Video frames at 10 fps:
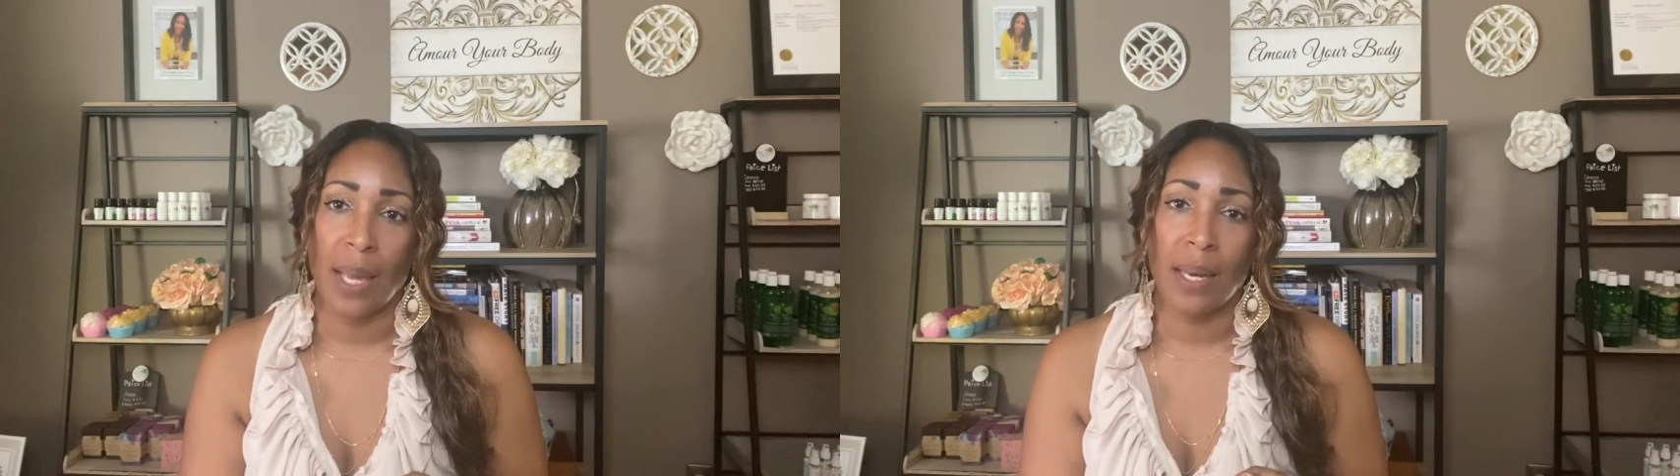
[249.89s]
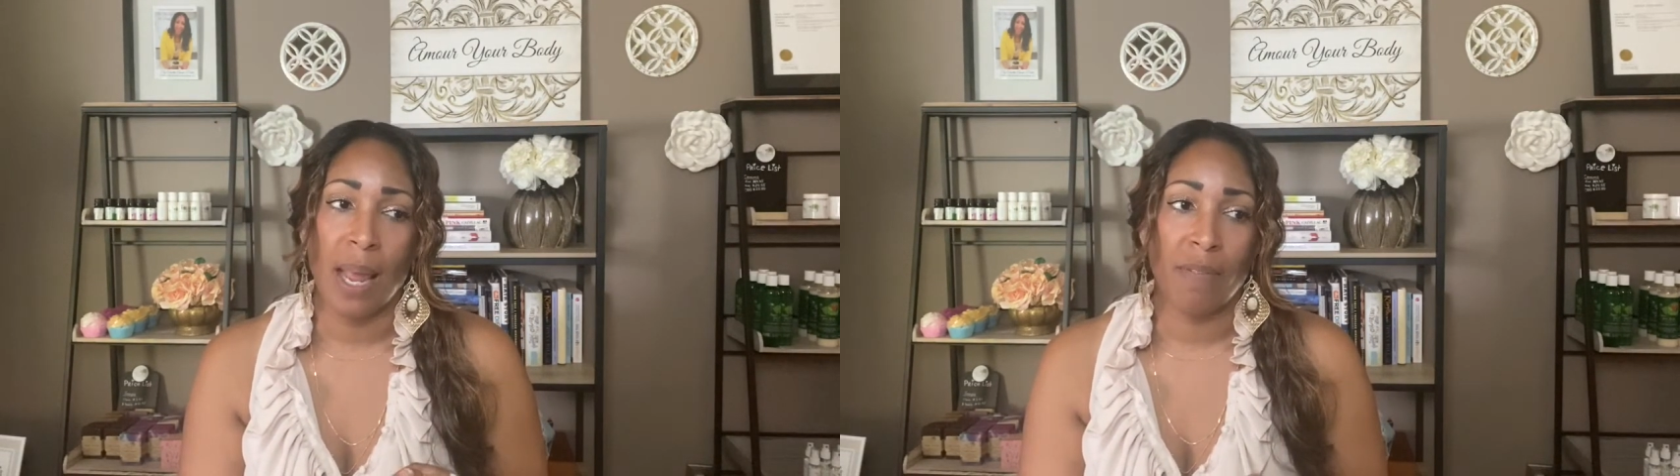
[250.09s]

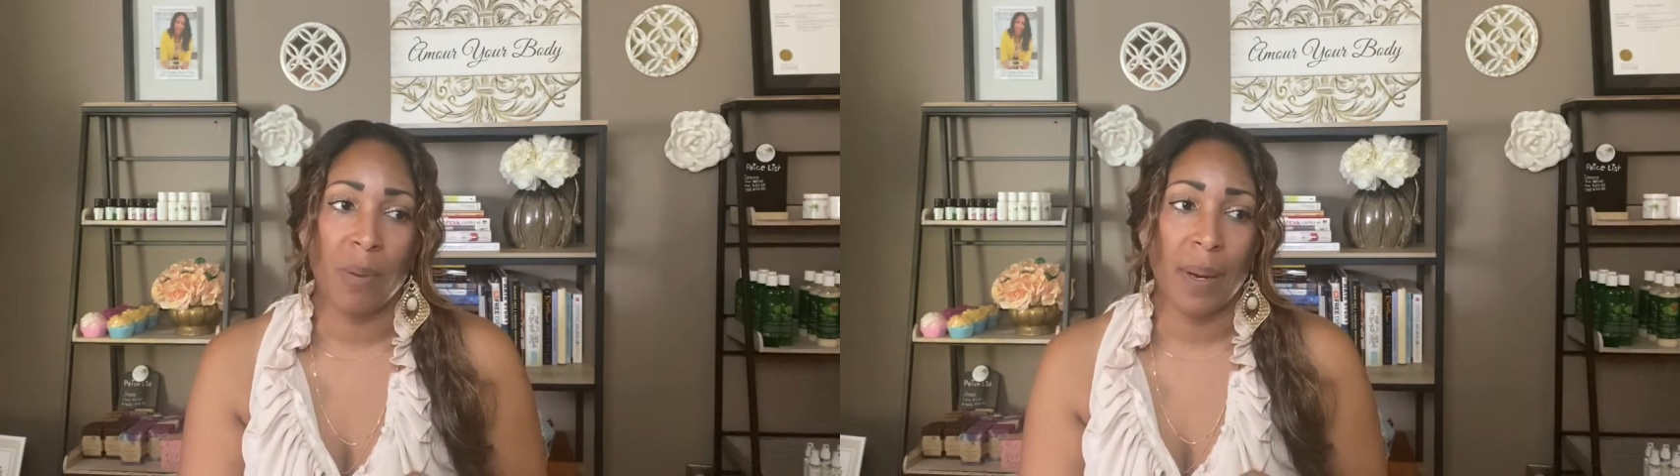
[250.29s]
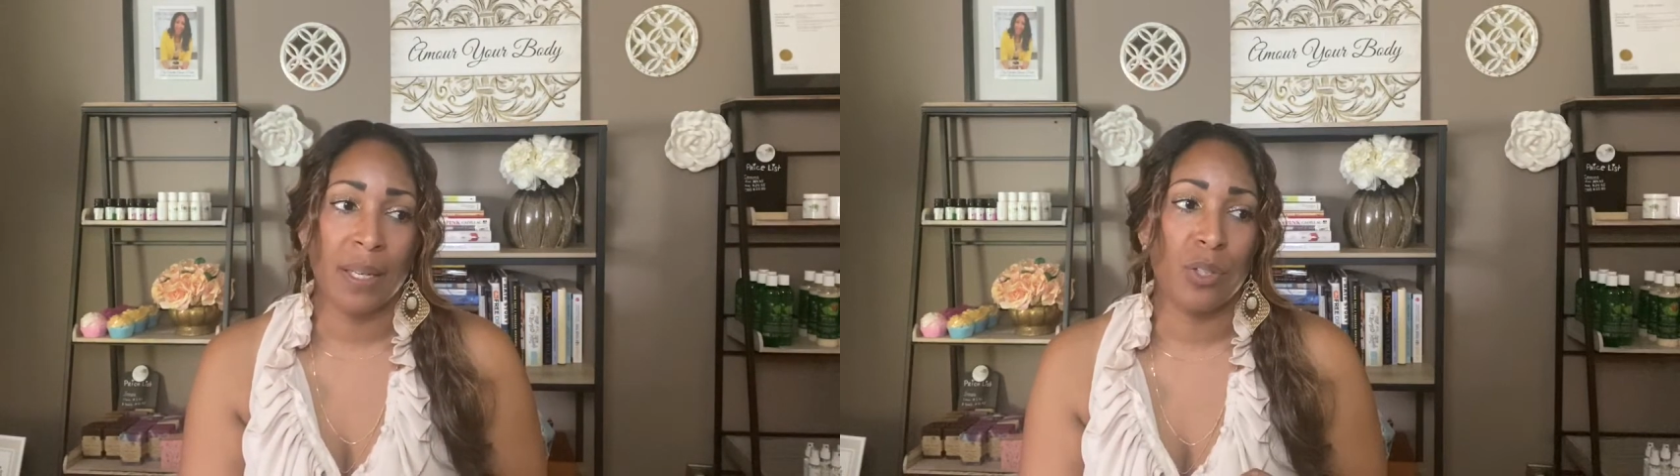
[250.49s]
and
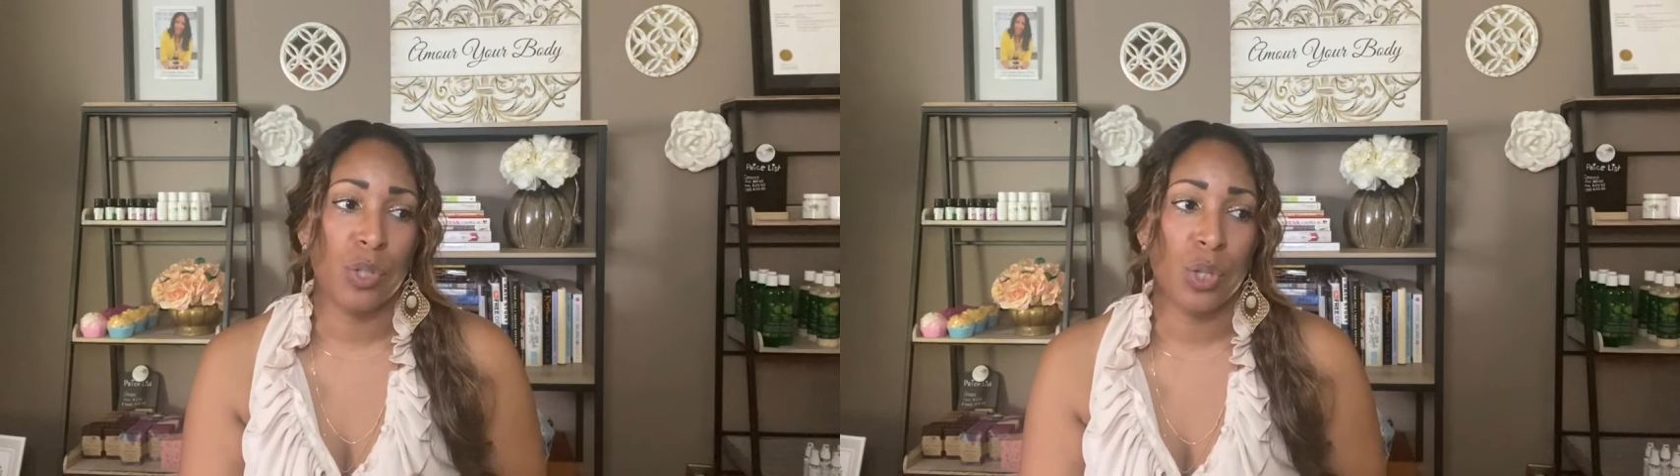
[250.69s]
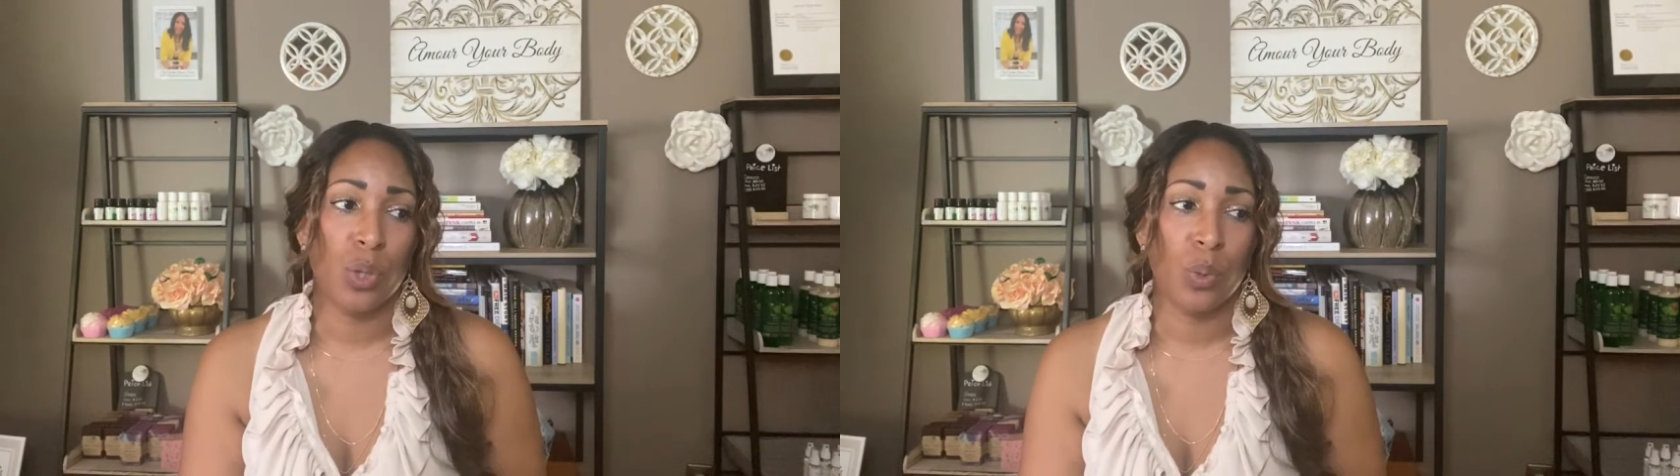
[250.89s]
everybody
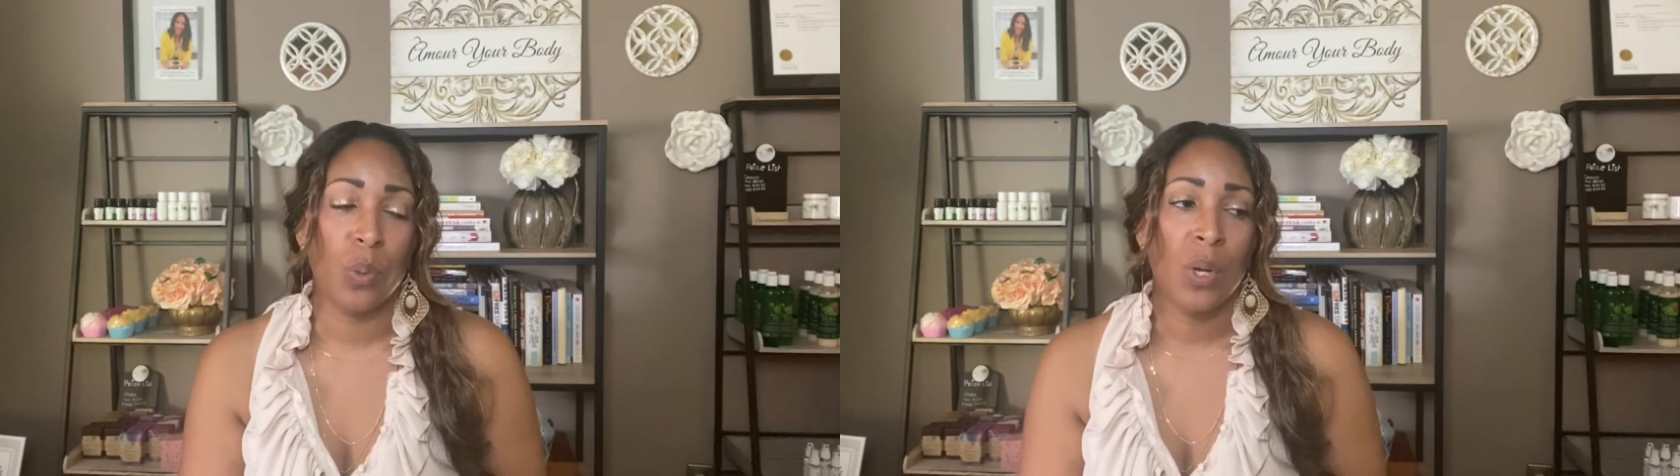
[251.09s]
to